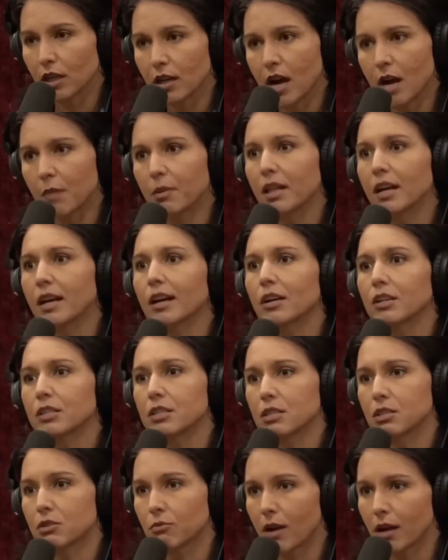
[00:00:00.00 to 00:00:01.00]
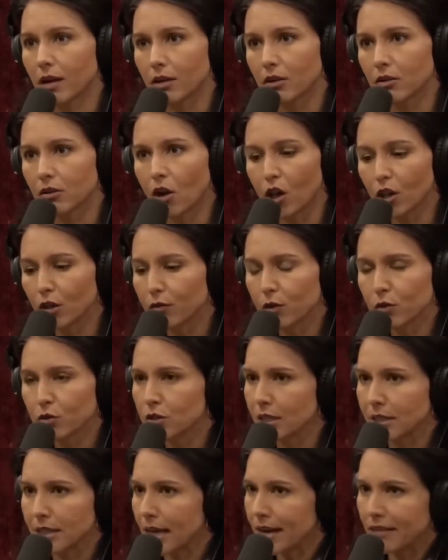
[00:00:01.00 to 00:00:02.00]
at Kamala Harris's record, all of those
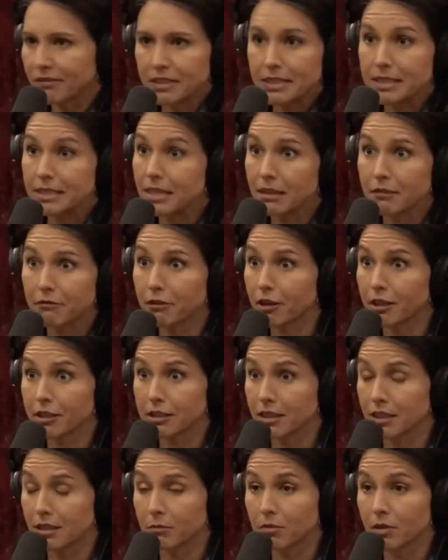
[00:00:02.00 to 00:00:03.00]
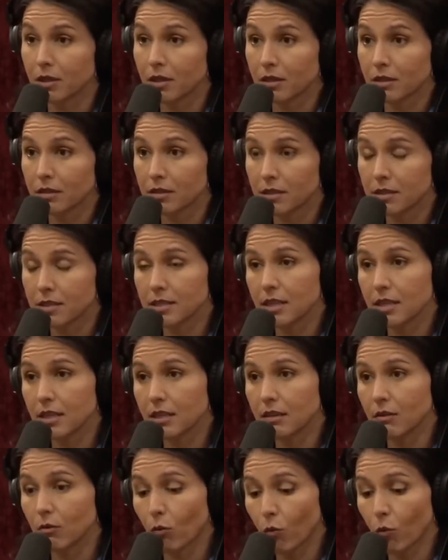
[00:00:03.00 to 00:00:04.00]
things, I'd have to dig very deep to
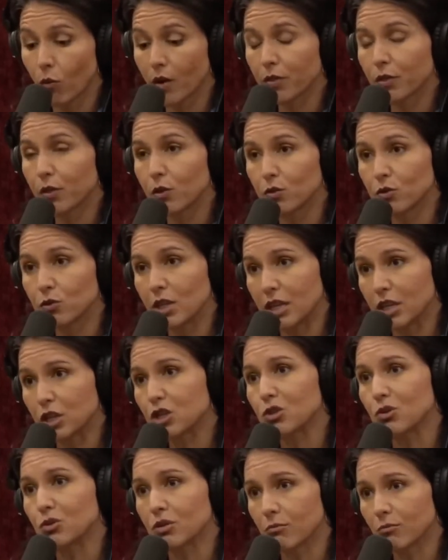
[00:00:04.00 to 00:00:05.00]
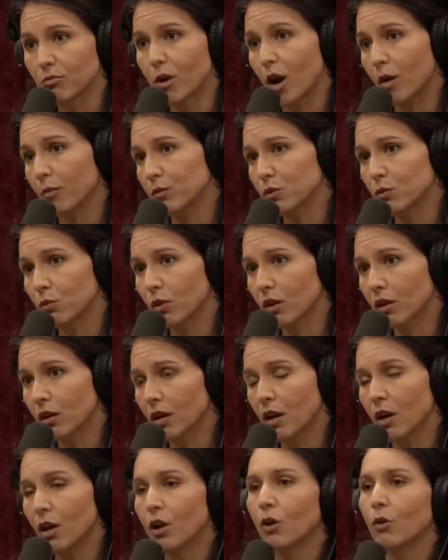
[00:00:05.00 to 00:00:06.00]
see what those issues and problems were
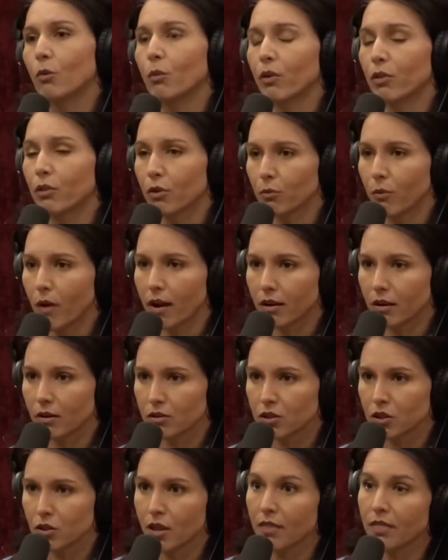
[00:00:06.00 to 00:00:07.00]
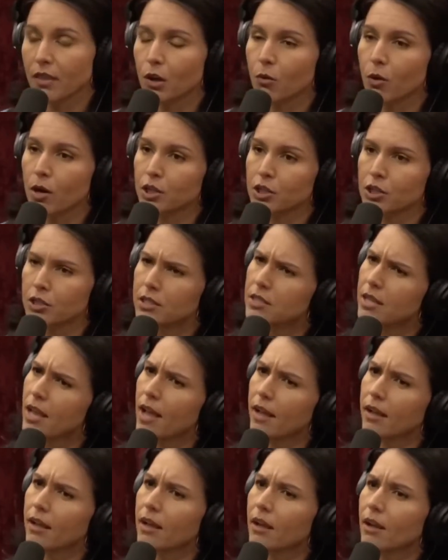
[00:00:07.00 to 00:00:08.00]
with her record. So then the question is,
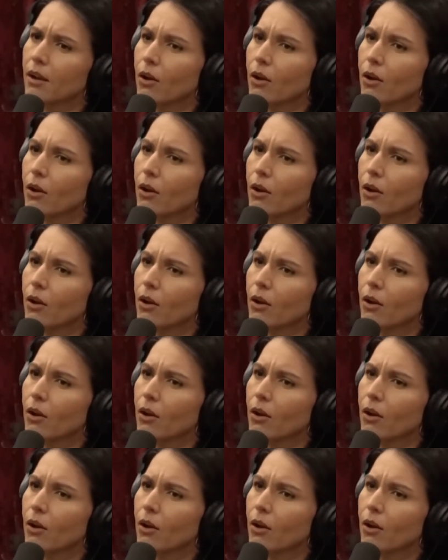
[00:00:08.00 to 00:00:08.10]
hey,